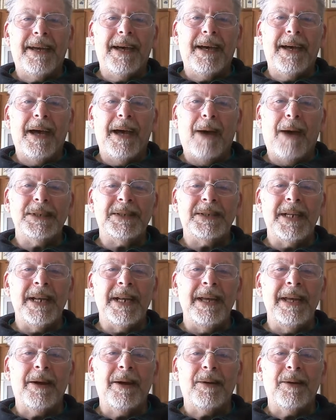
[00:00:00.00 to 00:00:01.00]
I was
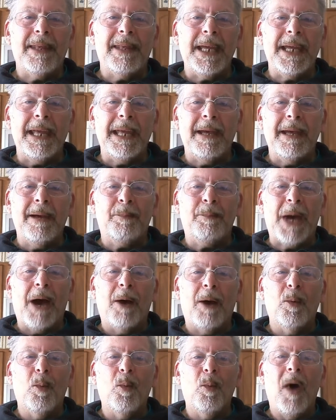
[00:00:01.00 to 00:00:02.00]
sitting here thinking
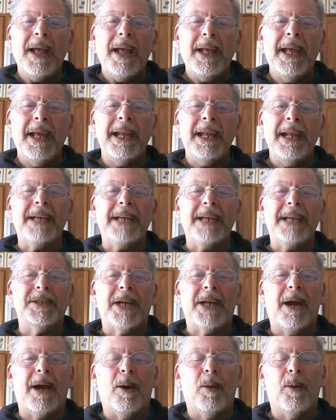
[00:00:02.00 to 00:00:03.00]
about what can I
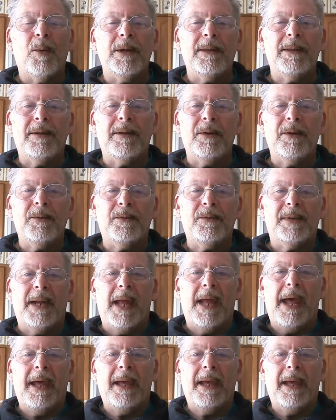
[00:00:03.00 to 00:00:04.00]
share with you
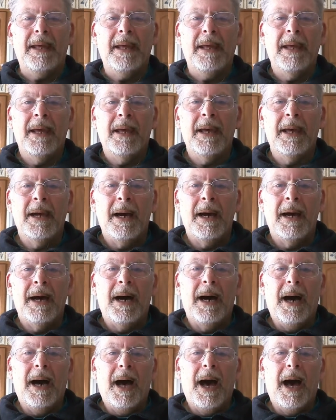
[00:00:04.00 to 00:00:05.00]
today
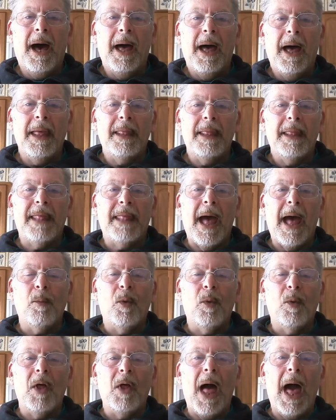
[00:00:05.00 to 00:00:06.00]

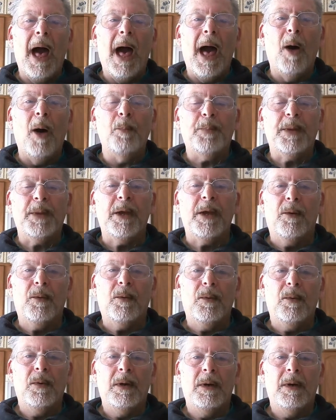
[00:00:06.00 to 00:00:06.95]
that will help you.